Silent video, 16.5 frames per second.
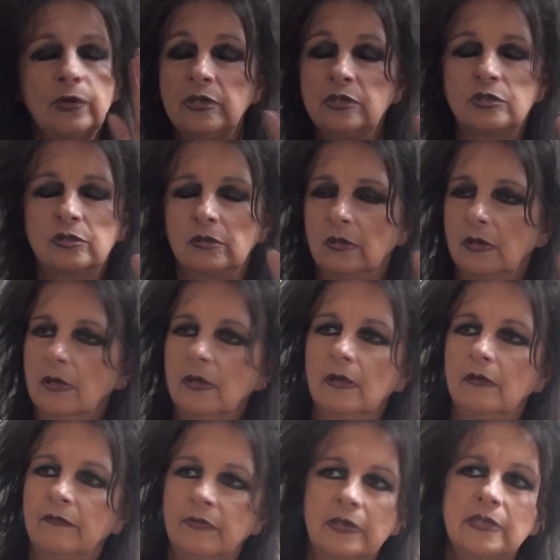reach
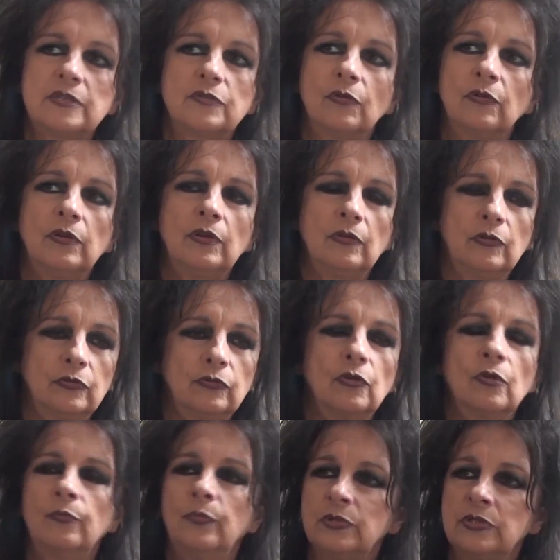very strong
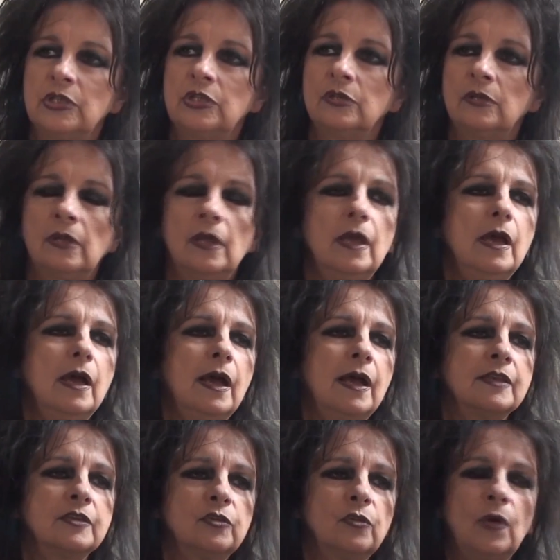position
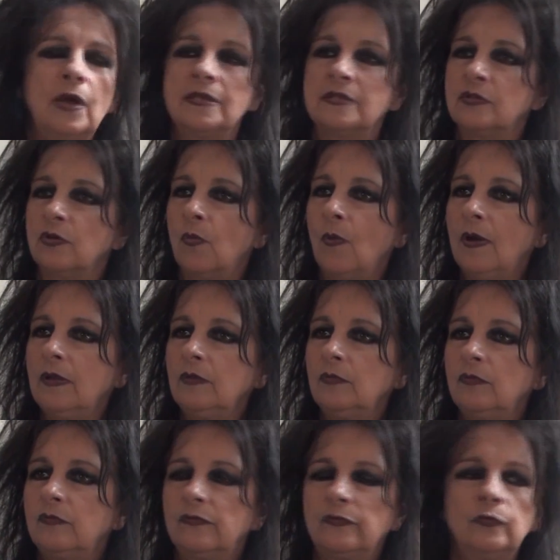as the
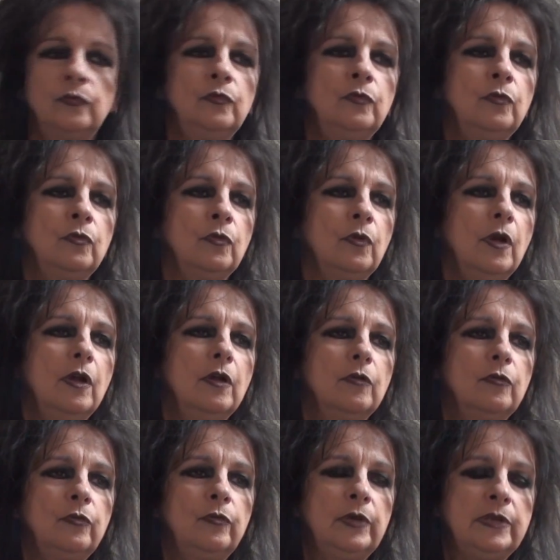one
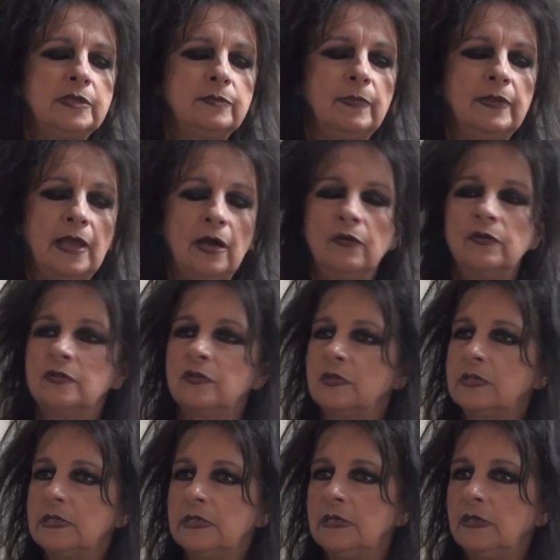who is now the
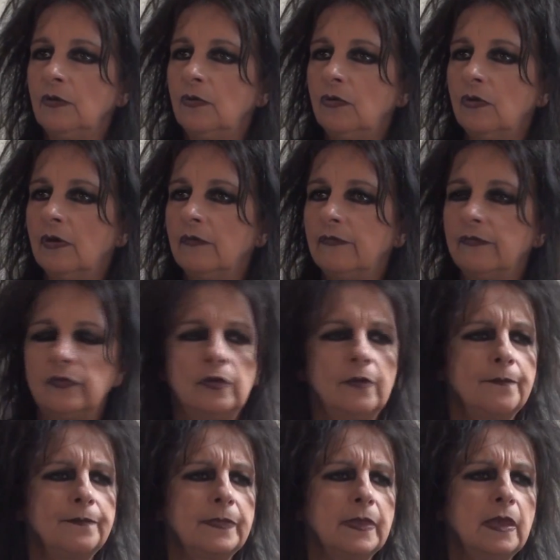CEO of
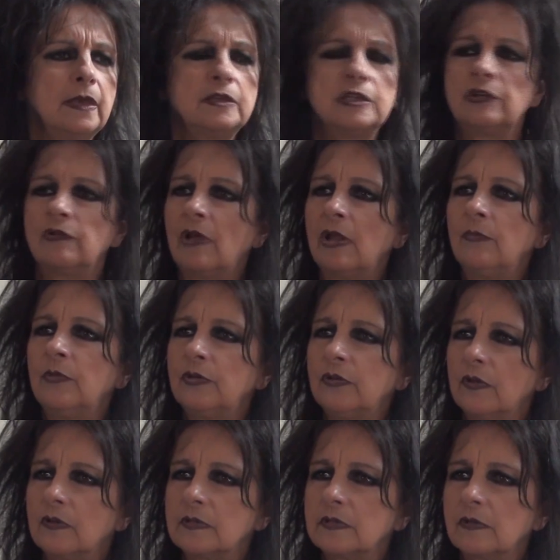General
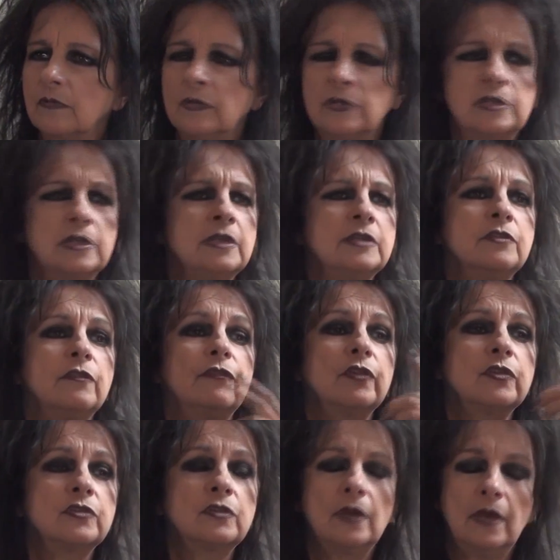Motors, which in the
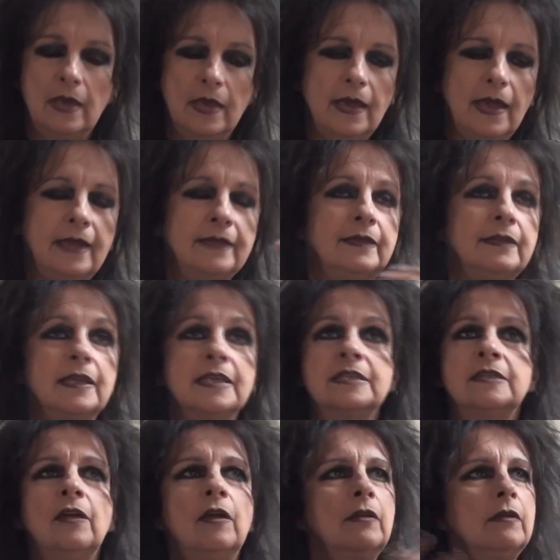first, and it
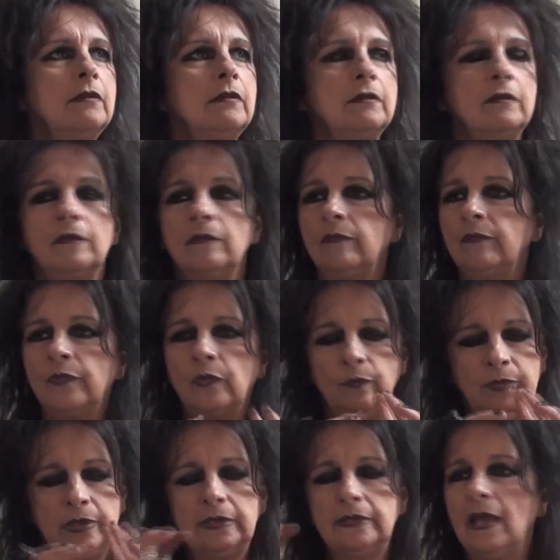has done the
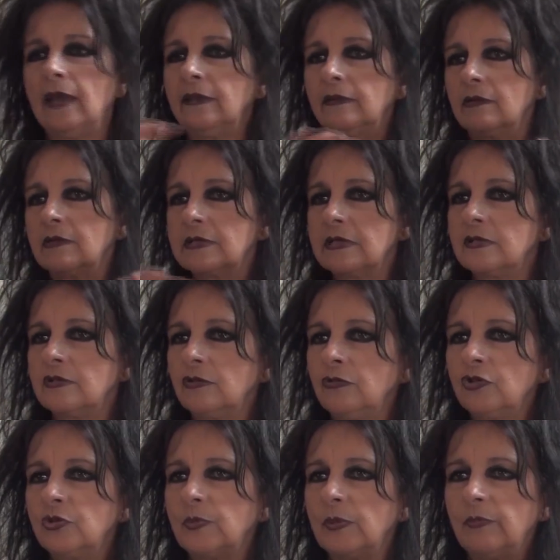big titles in the
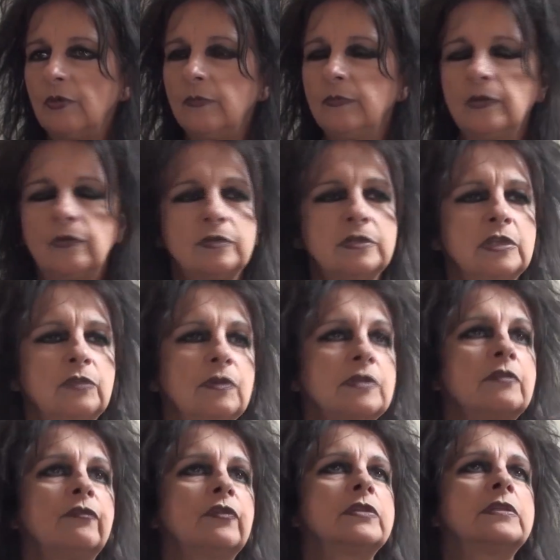newspaper because it
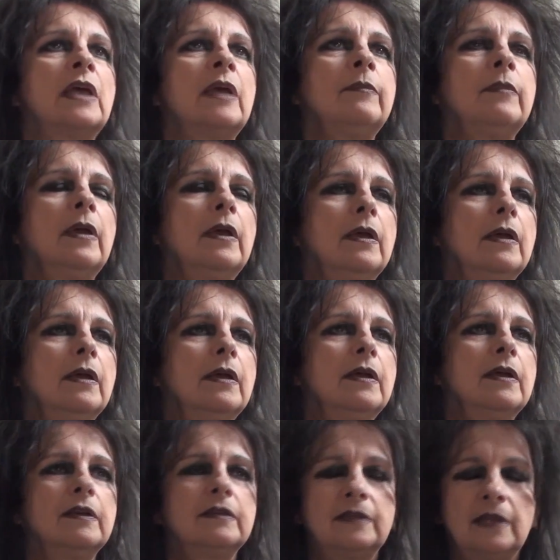was the first time
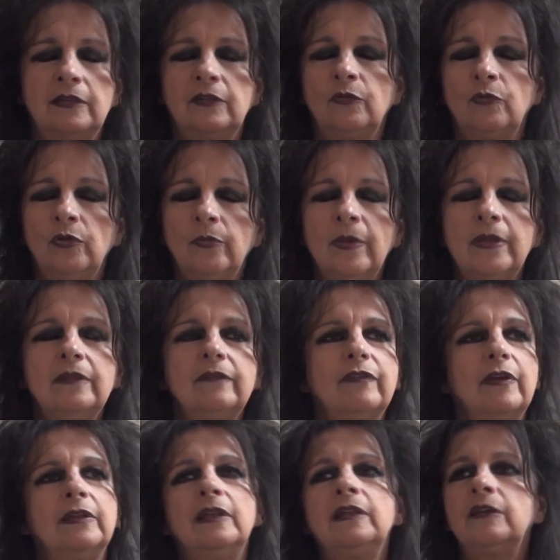that a woman
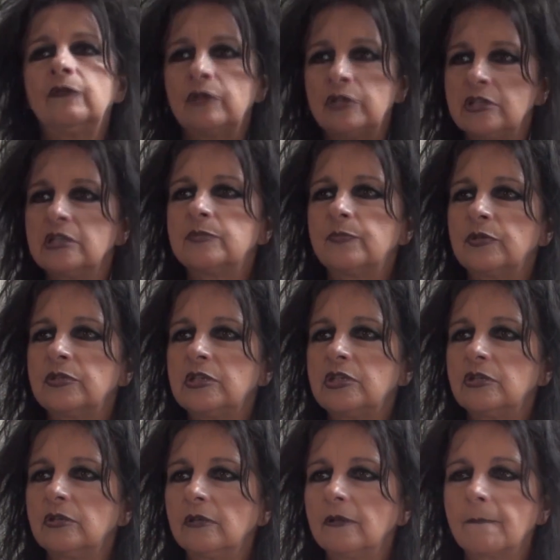finally reached this
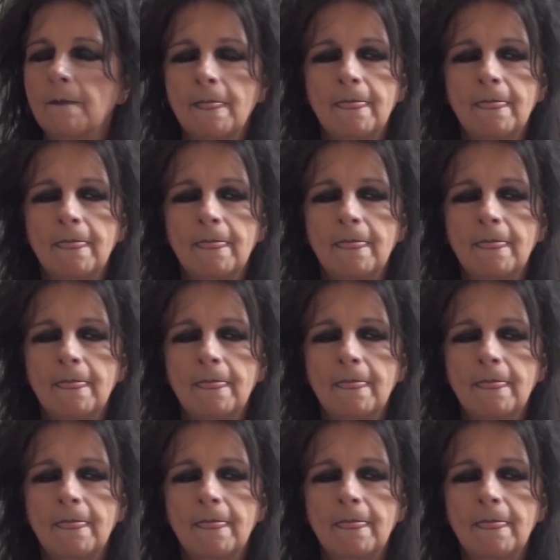position.